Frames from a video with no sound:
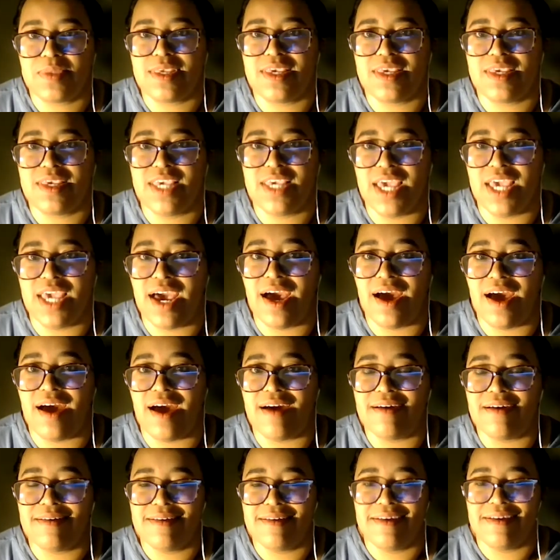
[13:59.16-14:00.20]

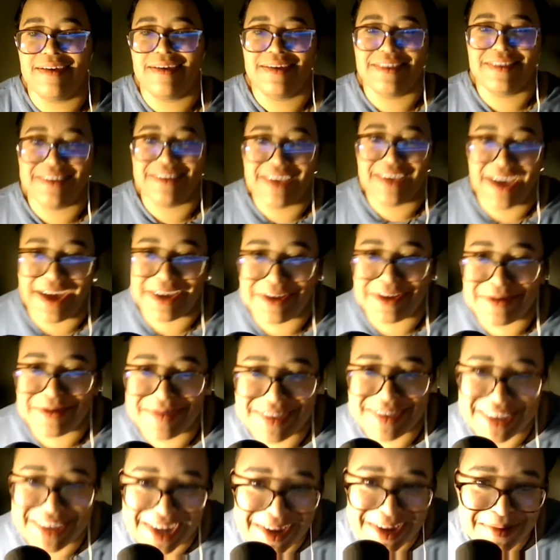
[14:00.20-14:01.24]
Yeah. You
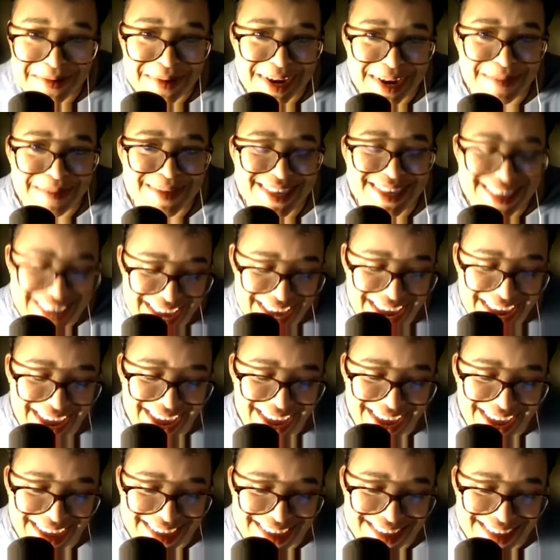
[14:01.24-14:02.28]
seeing what I'm
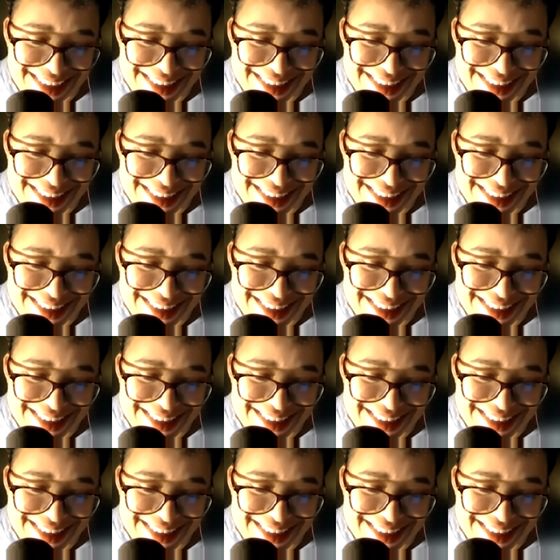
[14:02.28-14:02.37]
seeing?